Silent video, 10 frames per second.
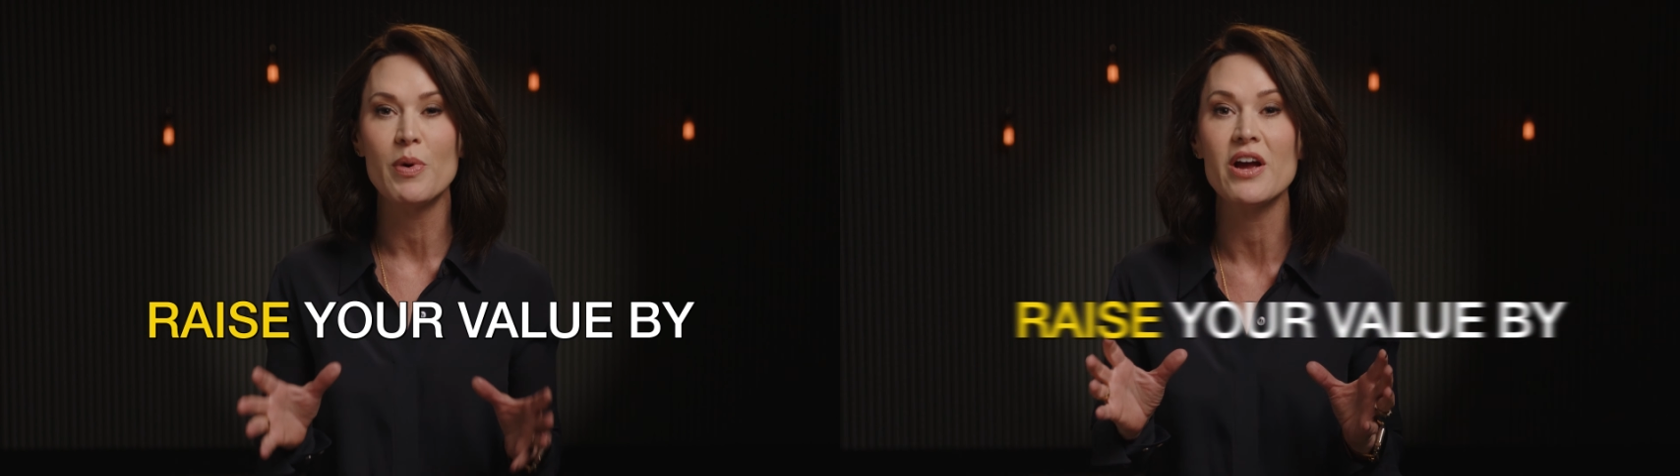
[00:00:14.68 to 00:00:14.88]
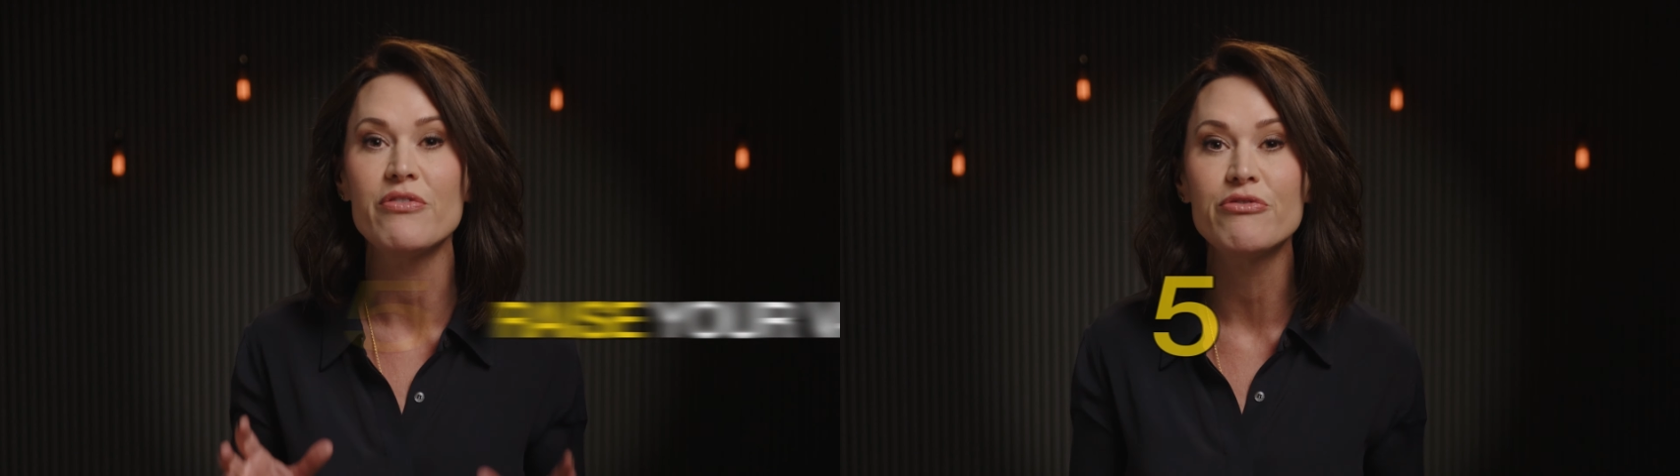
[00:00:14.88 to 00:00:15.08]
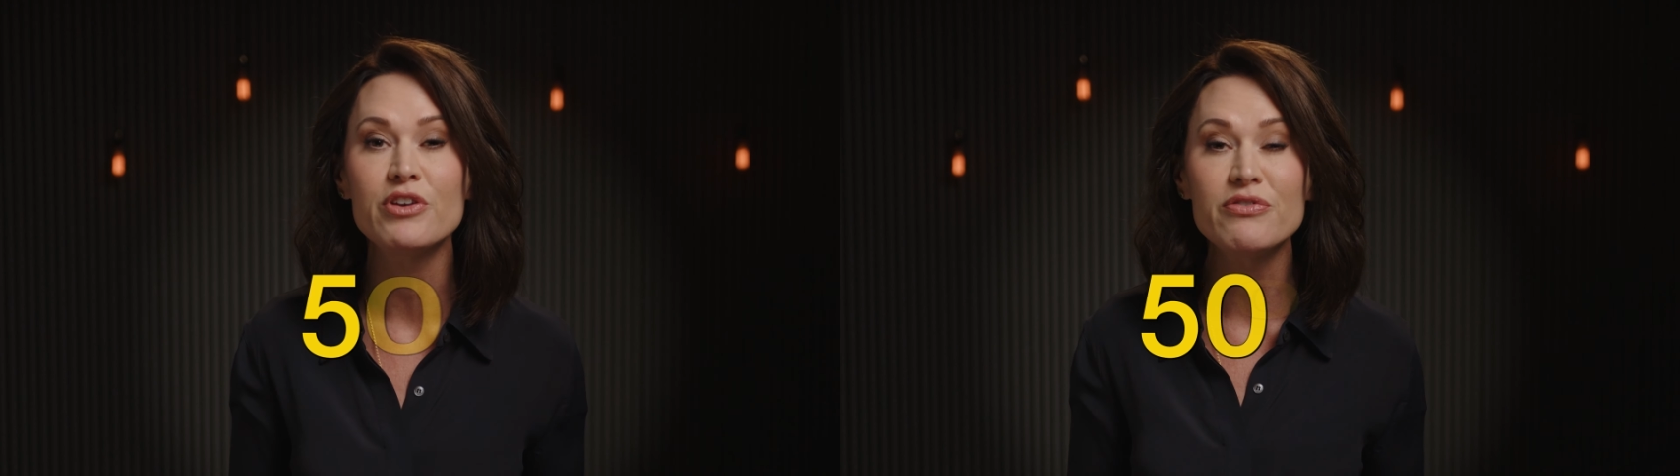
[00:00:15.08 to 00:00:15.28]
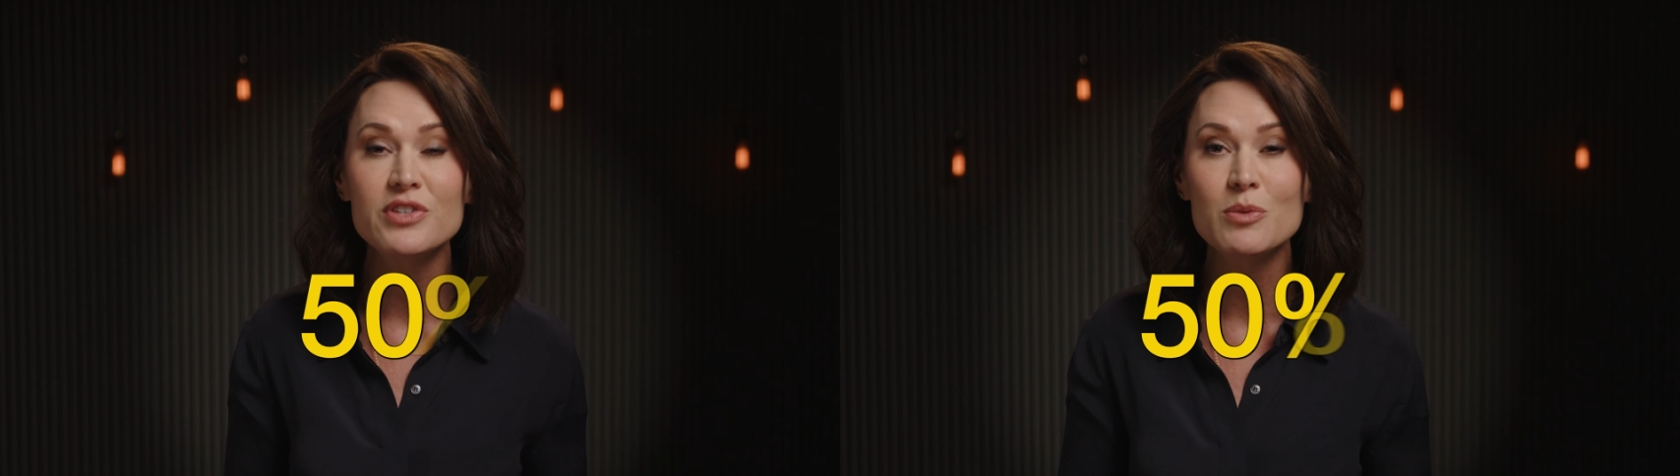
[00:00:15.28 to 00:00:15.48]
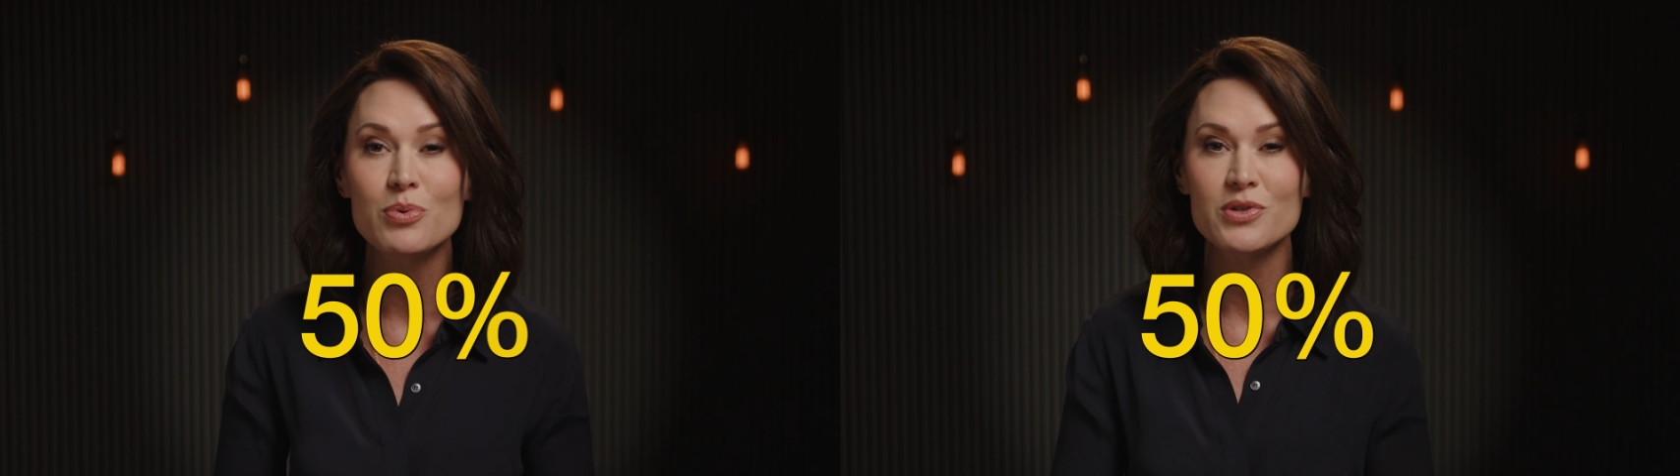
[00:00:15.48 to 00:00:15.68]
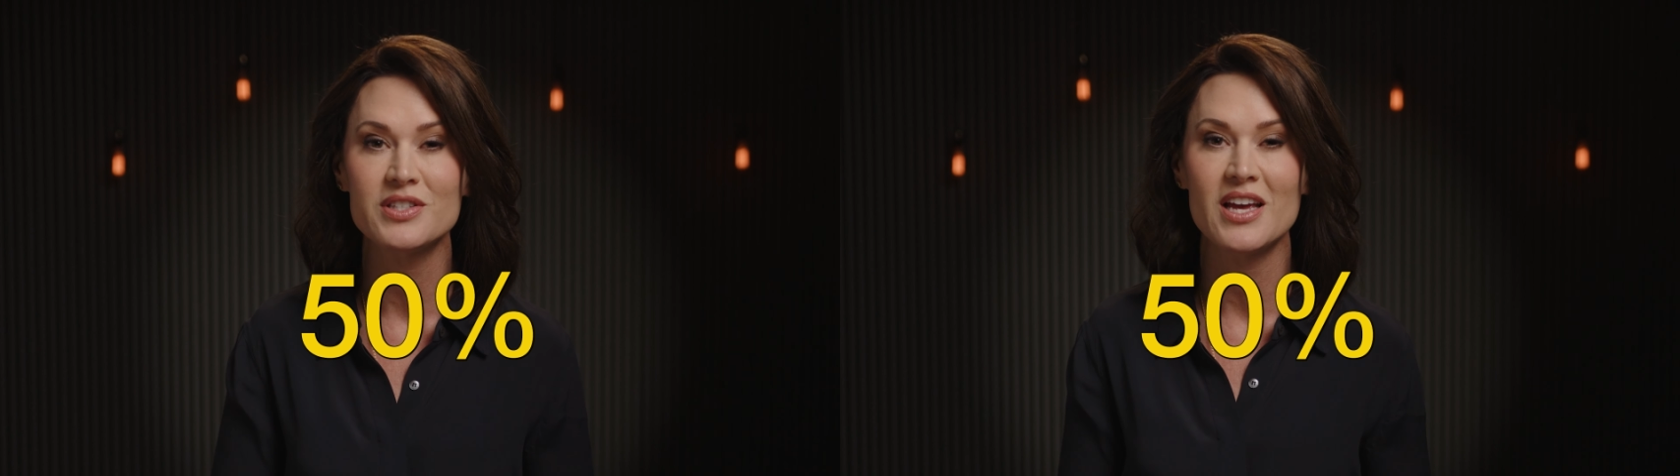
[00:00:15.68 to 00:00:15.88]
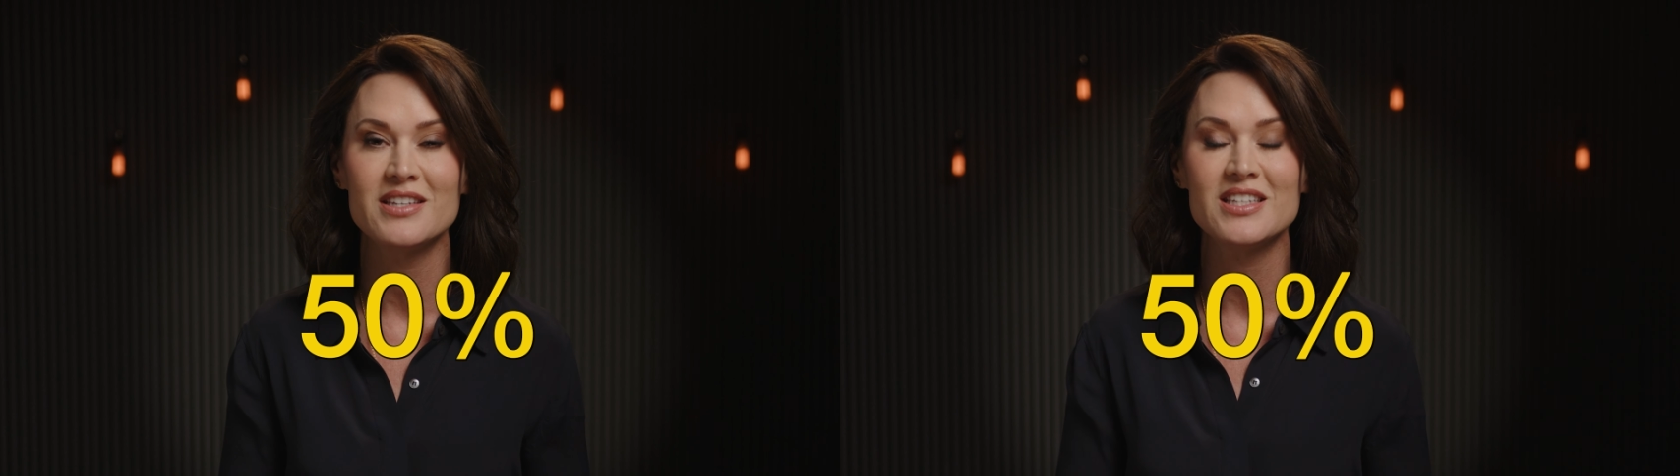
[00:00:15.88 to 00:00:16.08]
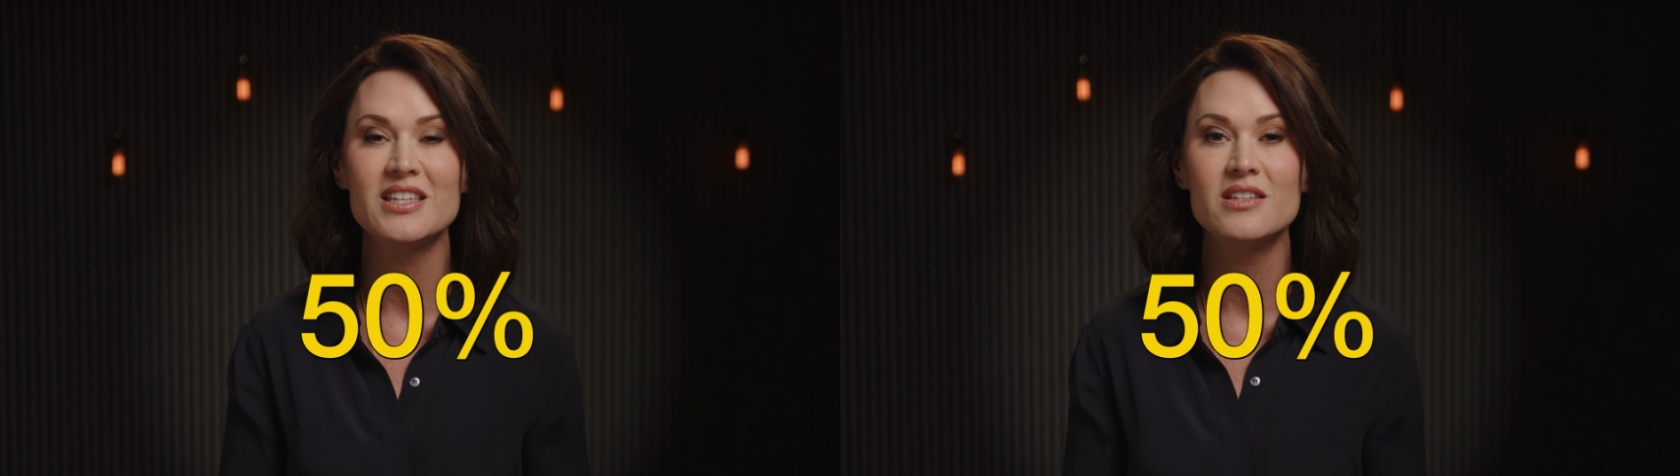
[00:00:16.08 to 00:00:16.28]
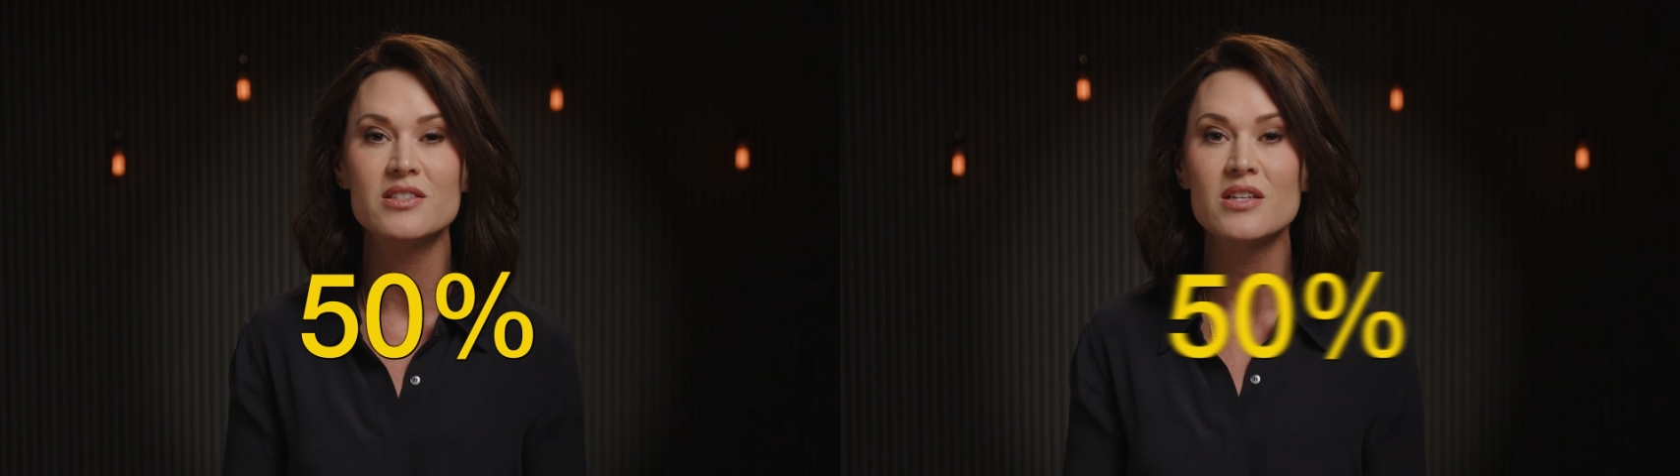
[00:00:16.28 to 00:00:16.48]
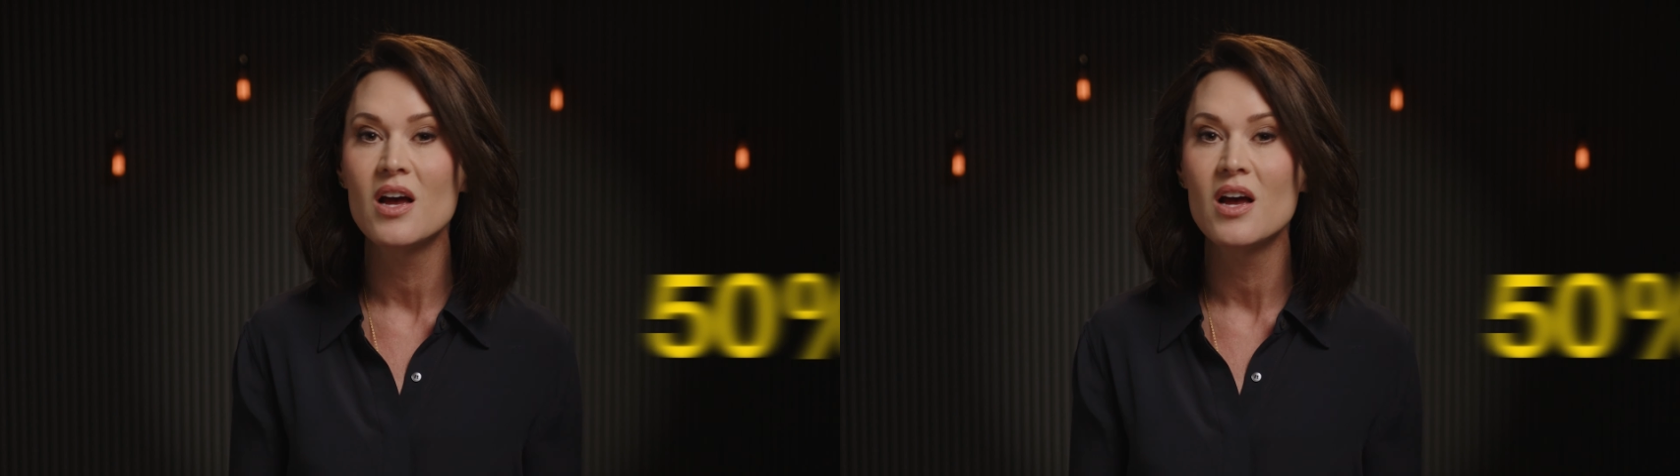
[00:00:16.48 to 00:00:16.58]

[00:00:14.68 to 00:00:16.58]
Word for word: by 50% is